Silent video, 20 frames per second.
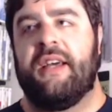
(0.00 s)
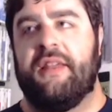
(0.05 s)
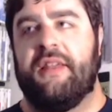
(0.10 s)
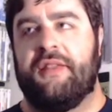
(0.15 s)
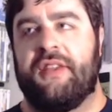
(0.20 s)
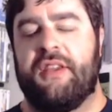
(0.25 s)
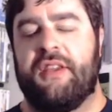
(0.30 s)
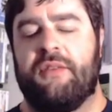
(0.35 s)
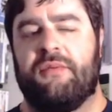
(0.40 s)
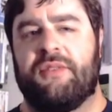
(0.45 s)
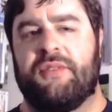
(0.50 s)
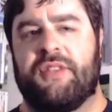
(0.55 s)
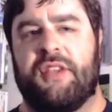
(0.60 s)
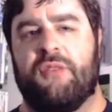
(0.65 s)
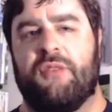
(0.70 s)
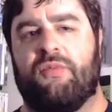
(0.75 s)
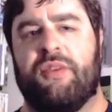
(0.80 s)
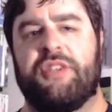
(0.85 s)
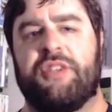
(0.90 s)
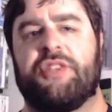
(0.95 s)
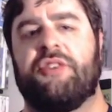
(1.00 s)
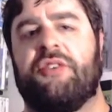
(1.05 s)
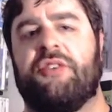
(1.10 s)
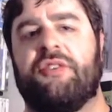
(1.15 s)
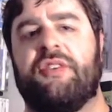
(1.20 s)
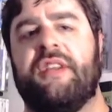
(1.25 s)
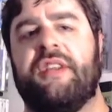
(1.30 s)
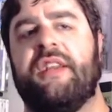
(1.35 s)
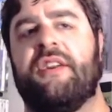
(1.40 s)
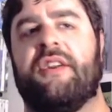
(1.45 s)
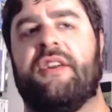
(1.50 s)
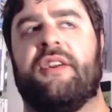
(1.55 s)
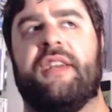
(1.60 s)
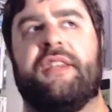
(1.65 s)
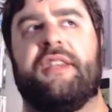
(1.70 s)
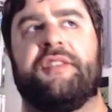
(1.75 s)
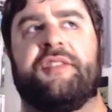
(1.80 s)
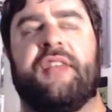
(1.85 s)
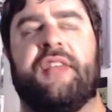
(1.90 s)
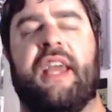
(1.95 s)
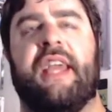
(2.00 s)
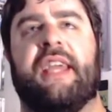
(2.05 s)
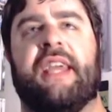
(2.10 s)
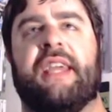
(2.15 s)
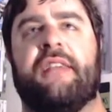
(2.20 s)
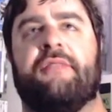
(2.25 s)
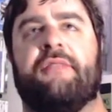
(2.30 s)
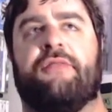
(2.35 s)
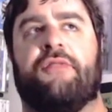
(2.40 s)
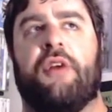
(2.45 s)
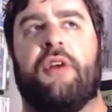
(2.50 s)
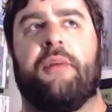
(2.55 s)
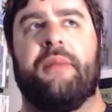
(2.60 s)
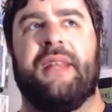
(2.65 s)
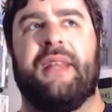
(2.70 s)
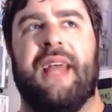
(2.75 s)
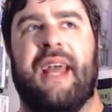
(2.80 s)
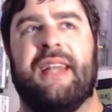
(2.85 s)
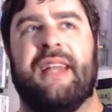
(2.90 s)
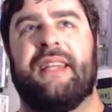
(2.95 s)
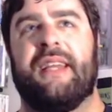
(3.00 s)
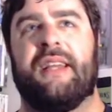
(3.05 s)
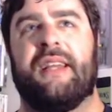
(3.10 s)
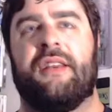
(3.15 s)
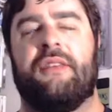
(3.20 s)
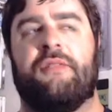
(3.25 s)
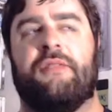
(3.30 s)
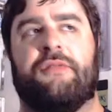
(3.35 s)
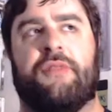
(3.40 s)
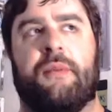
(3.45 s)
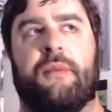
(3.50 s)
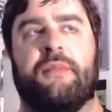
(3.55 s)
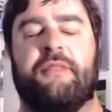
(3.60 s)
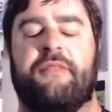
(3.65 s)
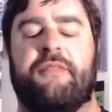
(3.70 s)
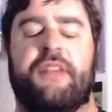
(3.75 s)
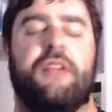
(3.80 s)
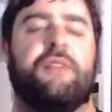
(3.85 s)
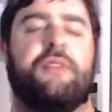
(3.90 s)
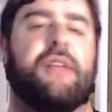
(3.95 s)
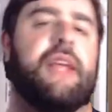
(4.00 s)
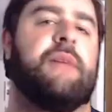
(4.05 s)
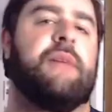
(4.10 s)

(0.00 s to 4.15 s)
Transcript: the original NieR is taken from an ending from the video game